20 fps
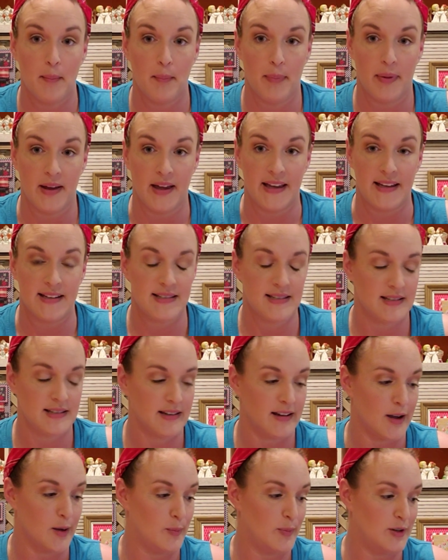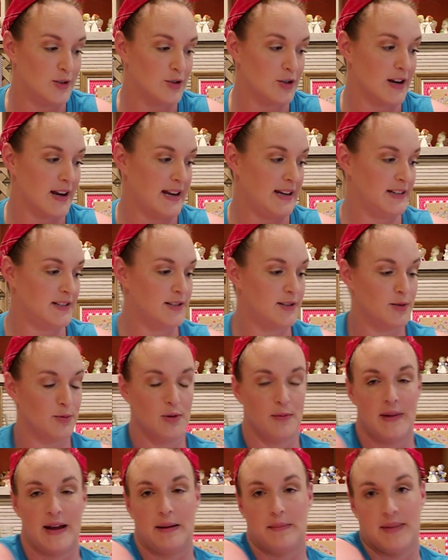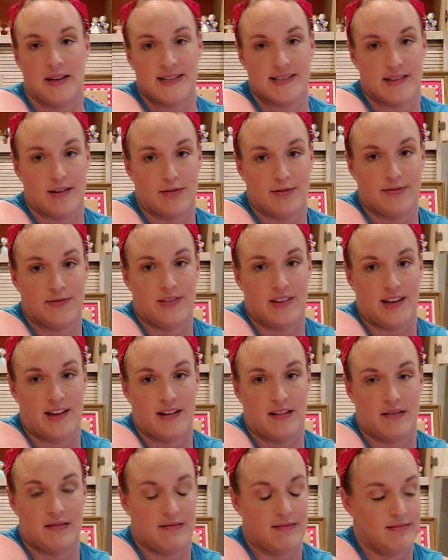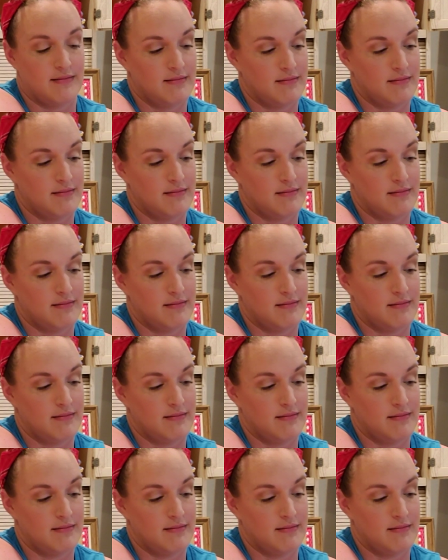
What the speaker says: but I've been trying to remind myself that